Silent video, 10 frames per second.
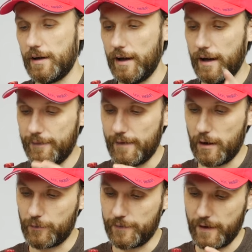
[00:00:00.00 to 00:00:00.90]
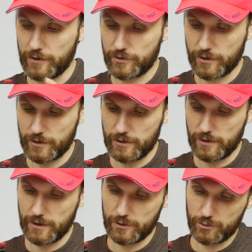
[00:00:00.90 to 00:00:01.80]
And now the next thing
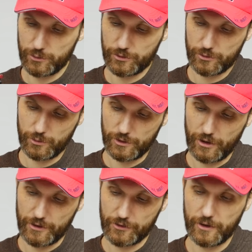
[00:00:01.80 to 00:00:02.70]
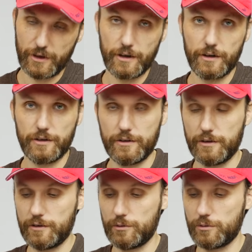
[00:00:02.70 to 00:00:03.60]
I got to do is to adjust
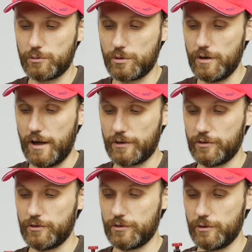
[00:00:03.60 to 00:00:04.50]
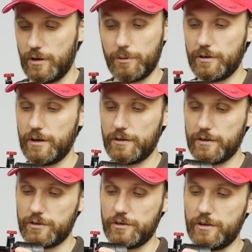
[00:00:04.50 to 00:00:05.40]
the roll axis. So I mean
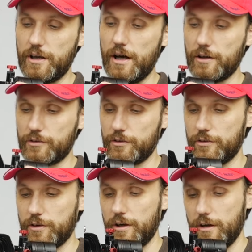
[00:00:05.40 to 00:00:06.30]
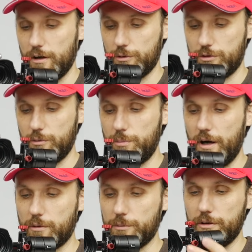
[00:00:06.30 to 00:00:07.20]
the yaw axis, which is the
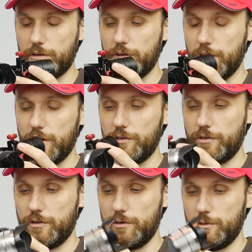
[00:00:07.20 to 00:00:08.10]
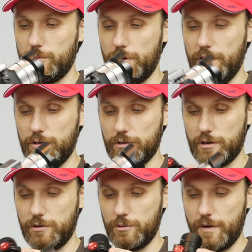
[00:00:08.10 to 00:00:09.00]
bottom here. So way you
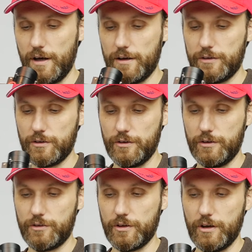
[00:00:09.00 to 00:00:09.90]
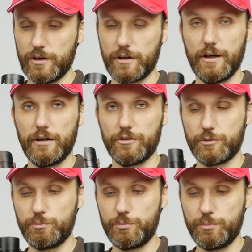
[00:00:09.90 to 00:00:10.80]
can do that is you kind of
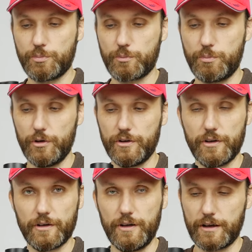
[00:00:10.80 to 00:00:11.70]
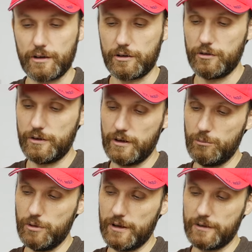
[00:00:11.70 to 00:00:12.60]
just point the, like hold the
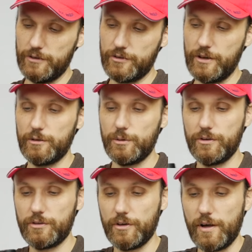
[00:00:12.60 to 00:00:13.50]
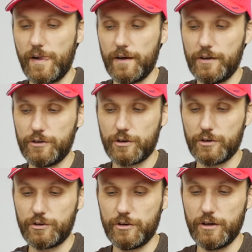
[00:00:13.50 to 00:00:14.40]
gimbal like this sideways, and you
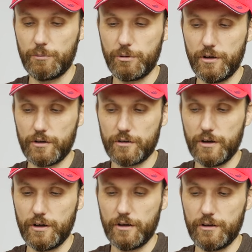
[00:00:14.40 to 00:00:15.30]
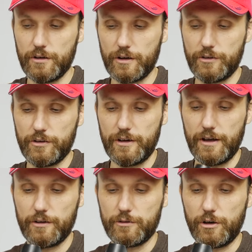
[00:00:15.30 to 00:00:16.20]
can see up here, you can see
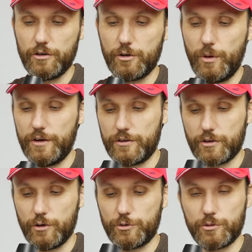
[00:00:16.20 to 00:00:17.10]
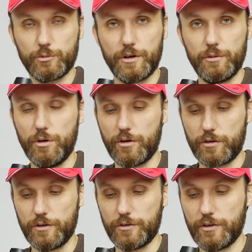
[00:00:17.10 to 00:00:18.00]
that all the weight goes where the
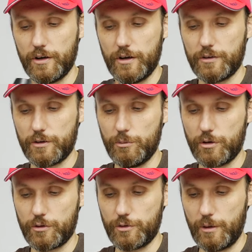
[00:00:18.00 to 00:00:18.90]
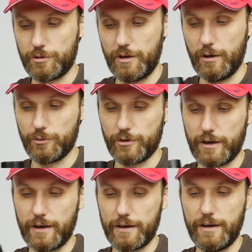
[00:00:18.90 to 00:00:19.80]
motor is. So the motor drops down. So I
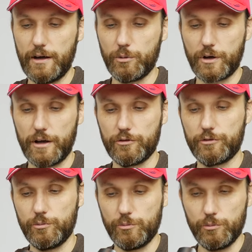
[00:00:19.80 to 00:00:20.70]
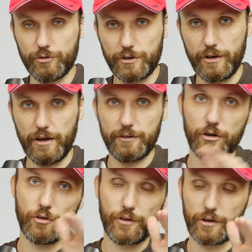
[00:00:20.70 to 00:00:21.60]
gotta now kind of move the
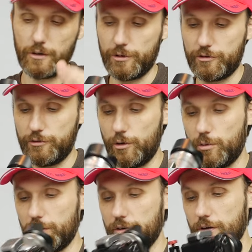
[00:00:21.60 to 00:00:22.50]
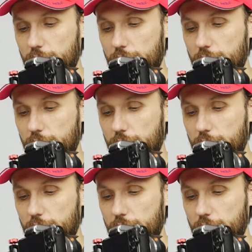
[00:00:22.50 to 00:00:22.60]
whole thing a bit forward.